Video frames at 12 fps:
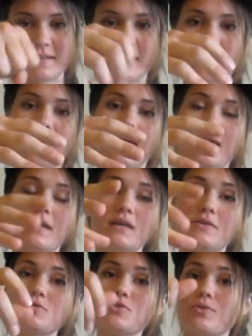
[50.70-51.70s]
and it
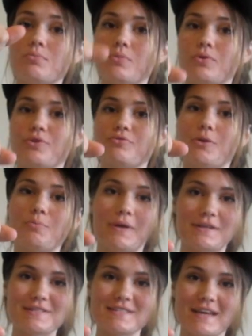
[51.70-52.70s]
gives you a more
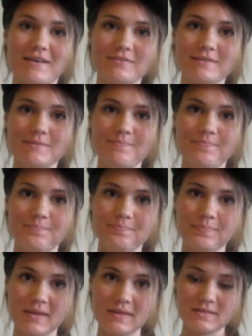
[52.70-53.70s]
robust sound.
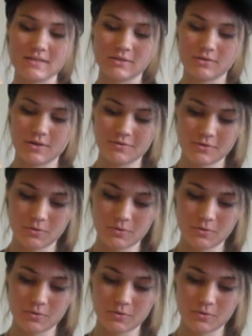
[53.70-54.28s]
So if you